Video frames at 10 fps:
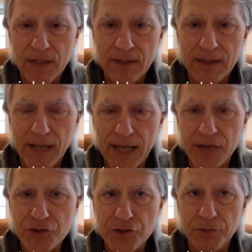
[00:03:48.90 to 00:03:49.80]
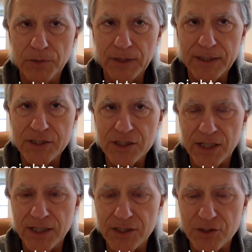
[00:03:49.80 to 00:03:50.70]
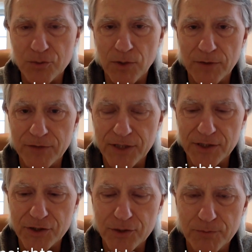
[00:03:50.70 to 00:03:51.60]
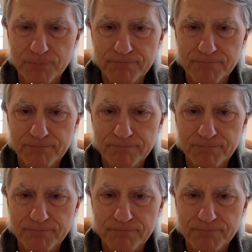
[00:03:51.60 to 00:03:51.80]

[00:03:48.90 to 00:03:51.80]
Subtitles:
And actionable insights is one of these